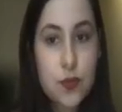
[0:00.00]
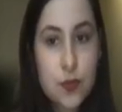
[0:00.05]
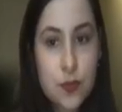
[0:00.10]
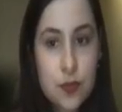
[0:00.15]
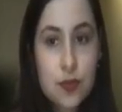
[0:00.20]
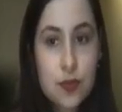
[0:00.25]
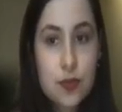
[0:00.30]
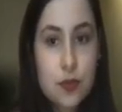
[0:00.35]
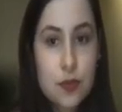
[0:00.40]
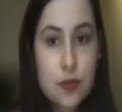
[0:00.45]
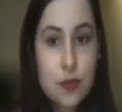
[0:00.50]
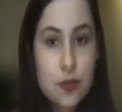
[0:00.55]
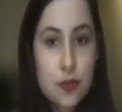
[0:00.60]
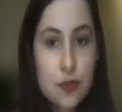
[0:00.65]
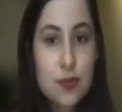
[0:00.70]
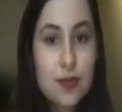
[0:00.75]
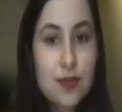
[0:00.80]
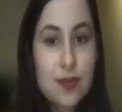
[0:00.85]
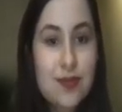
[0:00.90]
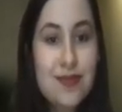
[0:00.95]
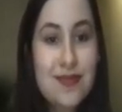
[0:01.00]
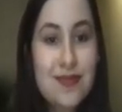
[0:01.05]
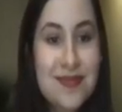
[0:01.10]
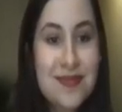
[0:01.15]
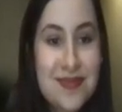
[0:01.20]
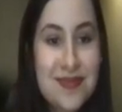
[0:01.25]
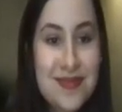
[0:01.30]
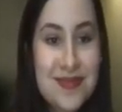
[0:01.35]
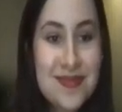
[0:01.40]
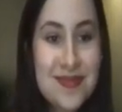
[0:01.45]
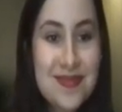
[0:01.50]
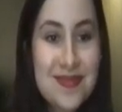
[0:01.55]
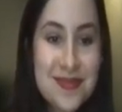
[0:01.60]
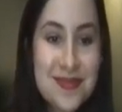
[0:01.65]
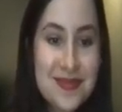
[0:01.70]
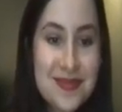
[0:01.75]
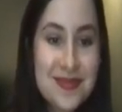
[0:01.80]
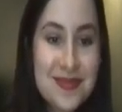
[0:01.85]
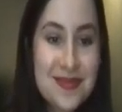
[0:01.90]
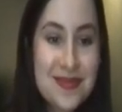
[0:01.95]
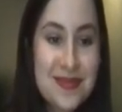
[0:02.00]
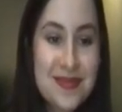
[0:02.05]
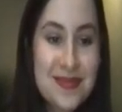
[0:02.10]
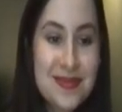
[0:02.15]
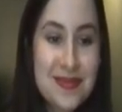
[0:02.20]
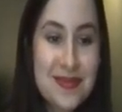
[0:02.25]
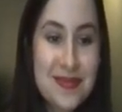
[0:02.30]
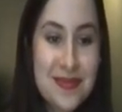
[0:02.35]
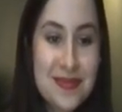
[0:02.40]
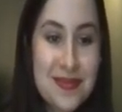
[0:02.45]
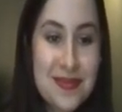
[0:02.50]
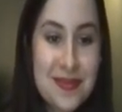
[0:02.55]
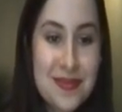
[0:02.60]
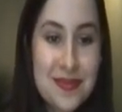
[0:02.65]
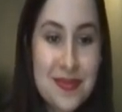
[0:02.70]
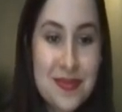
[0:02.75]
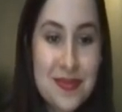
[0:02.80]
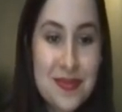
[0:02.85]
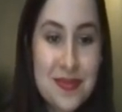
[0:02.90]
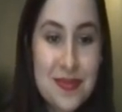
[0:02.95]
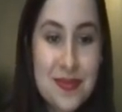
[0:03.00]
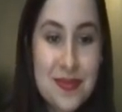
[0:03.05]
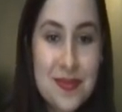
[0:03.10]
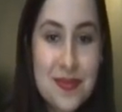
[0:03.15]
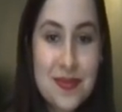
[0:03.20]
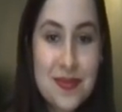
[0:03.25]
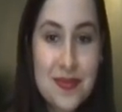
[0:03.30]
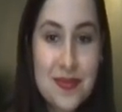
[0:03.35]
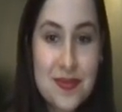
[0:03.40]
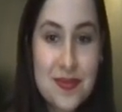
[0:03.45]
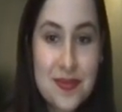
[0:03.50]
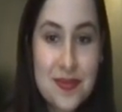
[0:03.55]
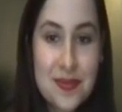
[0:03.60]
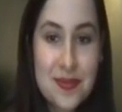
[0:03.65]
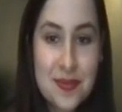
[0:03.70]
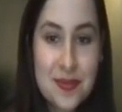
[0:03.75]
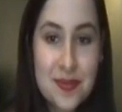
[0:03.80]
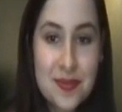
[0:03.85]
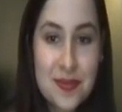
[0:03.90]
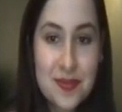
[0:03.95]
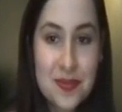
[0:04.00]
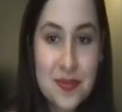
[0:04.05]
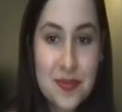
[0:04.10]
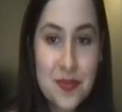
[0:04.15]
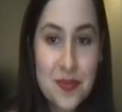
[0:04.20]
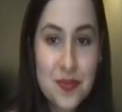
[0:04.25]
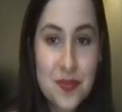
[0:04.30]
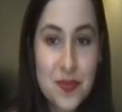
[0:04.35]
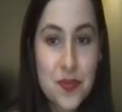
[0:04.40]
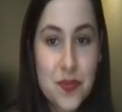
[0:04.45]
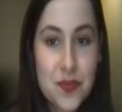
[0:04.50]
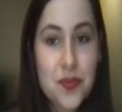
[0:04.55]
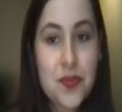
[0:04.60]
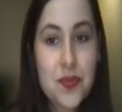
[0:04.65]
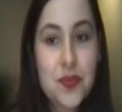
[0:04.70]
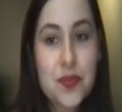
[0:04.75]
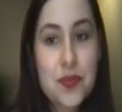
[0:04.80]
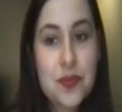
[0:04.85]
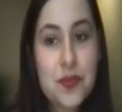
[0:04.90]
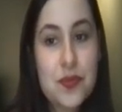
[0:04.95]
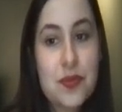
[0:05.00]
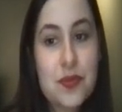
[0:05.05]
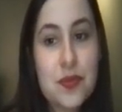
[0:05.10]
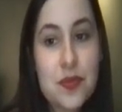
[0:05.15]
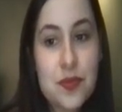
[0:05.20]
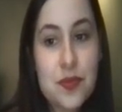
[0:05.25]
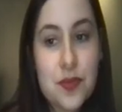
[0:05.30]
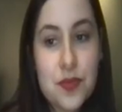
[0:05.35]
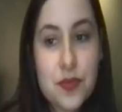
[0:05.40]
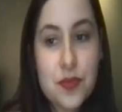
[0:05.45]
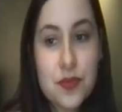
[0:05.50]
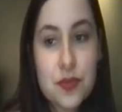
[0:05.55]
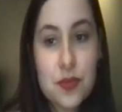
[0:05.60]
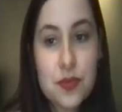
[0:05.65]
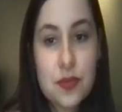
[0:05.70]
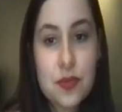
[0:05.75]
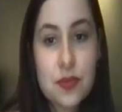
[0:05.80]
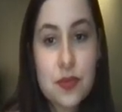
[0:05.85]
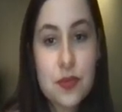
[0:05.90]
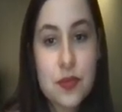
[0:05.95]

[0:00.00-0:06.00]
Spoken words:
(not speaking)